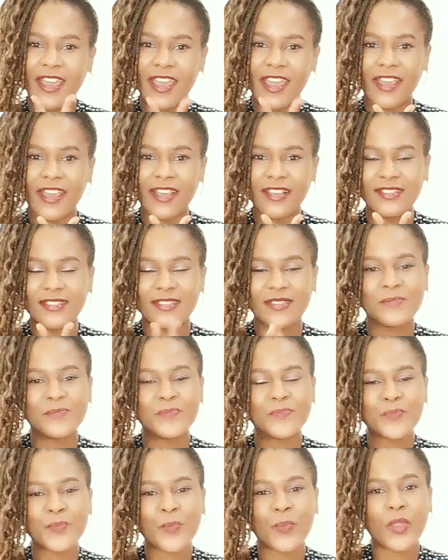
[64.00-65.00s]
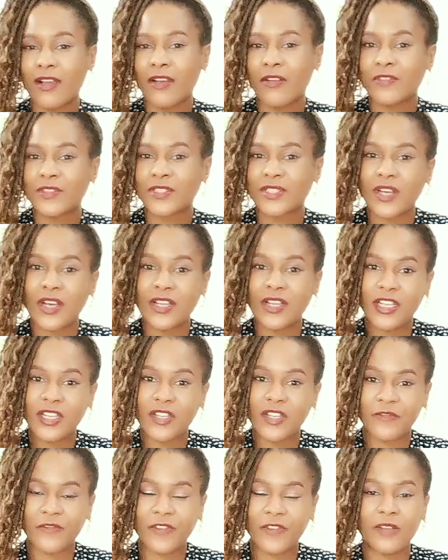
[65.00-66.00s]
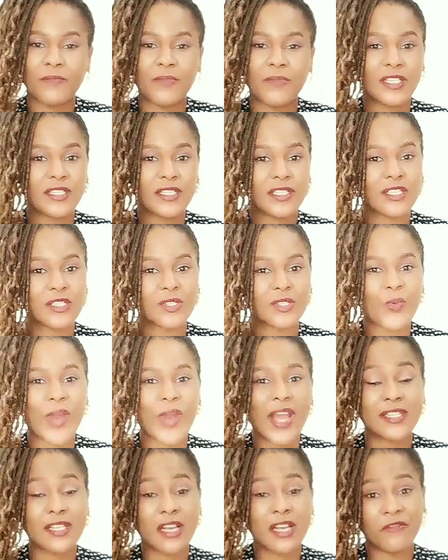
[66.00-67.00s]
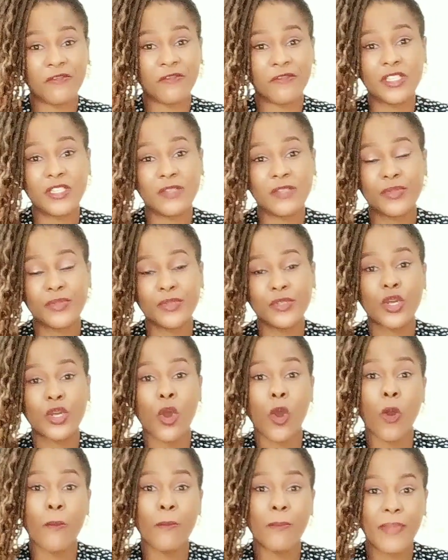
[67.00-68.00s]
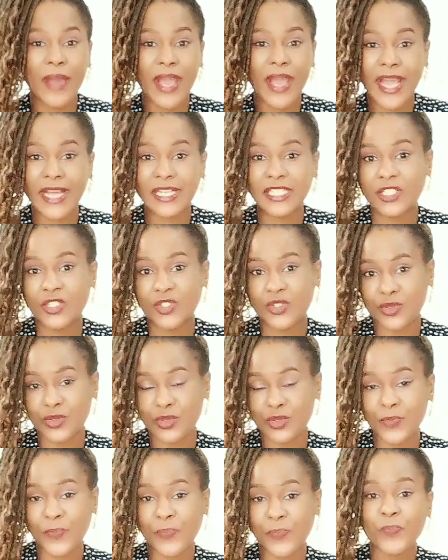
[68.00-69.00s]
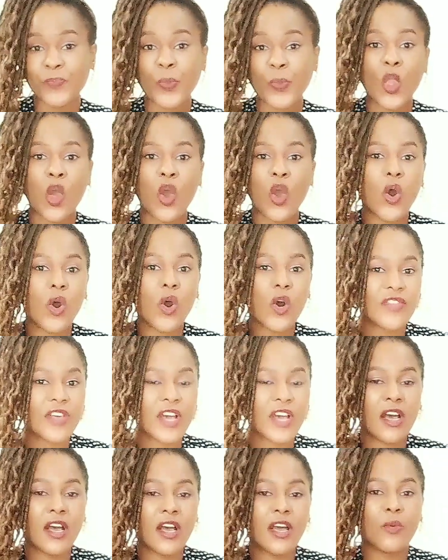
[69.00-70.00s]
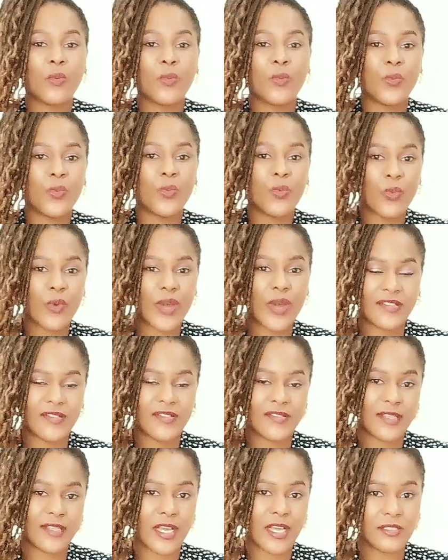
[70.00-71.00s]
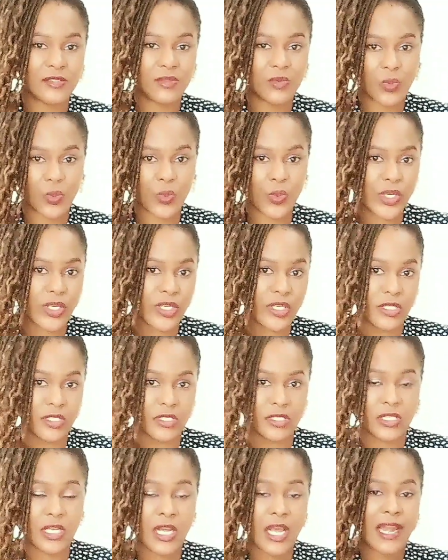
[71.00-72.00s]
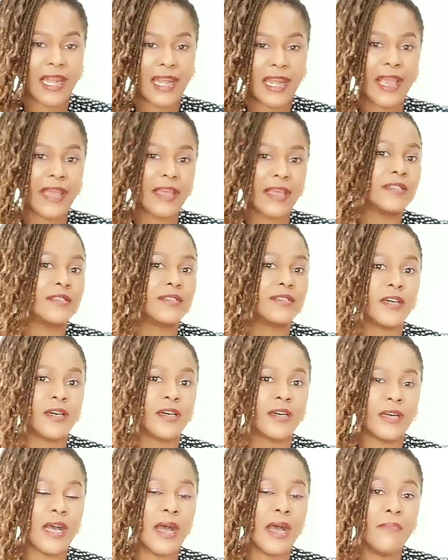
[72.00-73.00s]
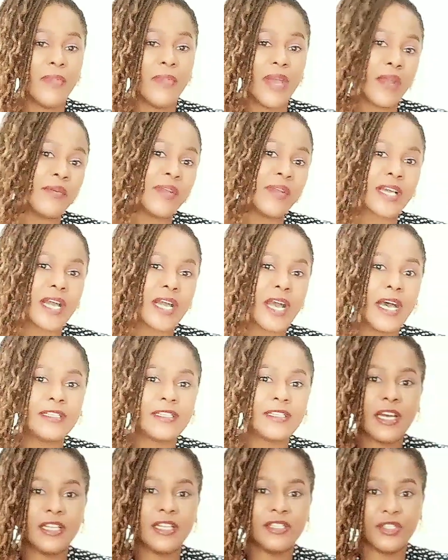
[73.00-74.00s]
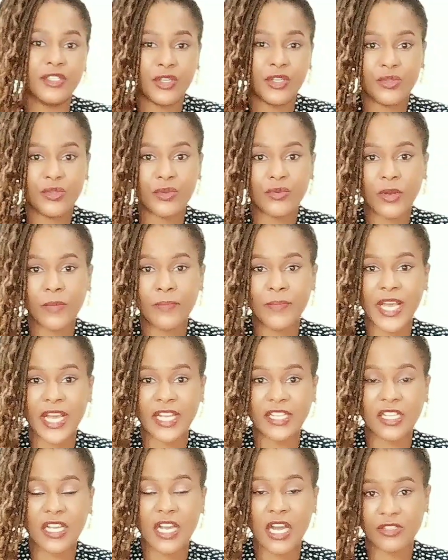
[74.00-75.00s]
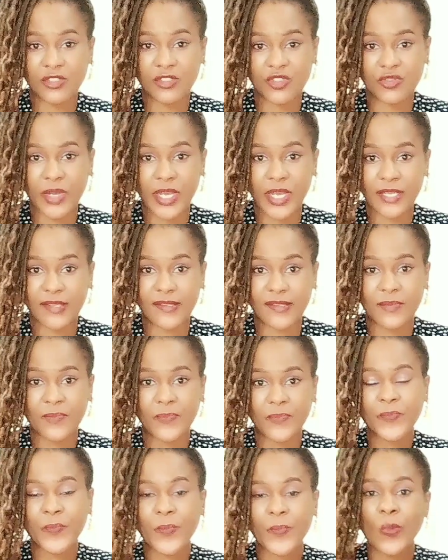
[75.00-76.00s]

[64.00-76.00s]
is studying in the Philippines is quite affordable compared to other Western world like the American and European countries.